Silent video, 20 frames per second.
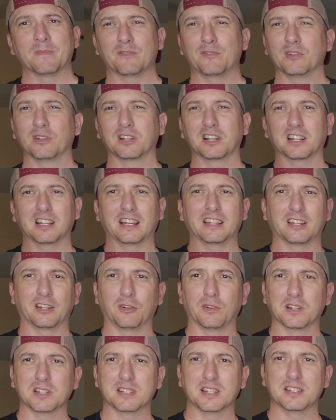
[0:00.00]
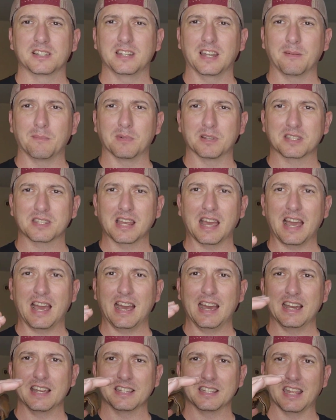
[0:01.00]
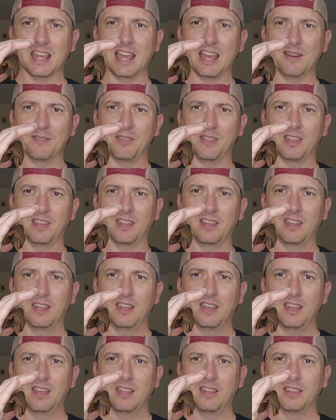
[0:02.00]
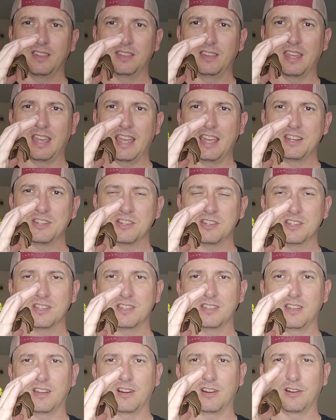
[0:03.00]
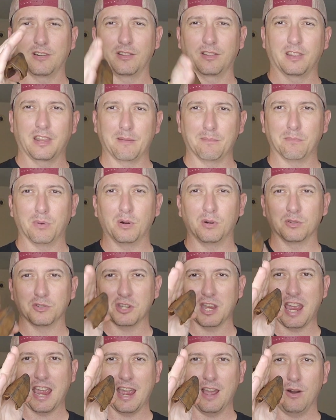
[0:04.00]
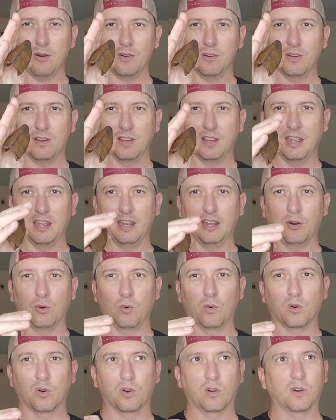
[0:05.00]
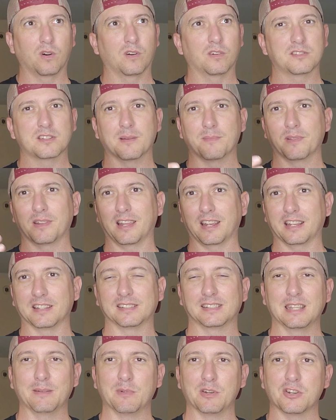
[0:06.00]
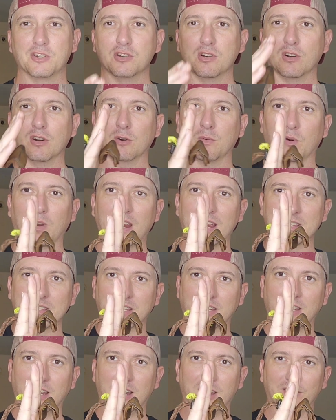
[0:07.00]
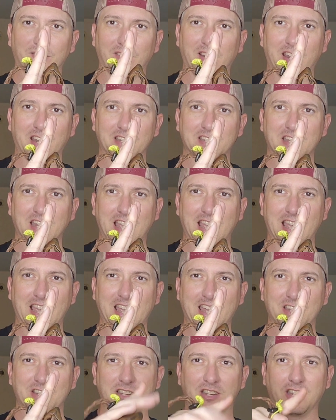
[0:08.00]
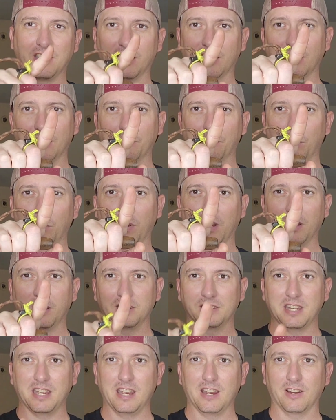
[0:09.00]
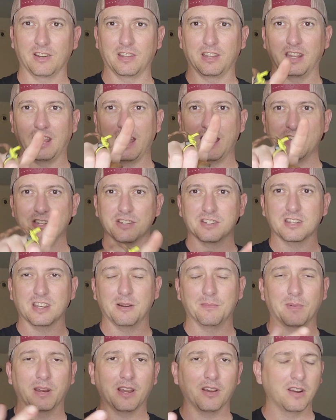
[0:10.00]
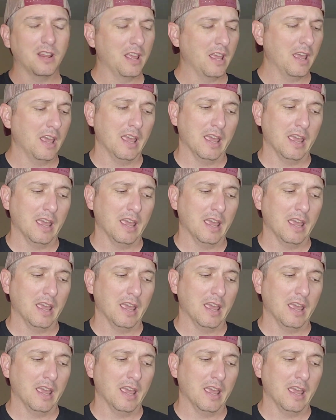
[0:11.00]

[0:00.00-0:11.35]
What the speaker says: if you look at like the grizzly stick Masai's that have the edges they bulge out, or something like a Simmons shark where it has the convex edge, the point is here, then the edges come down.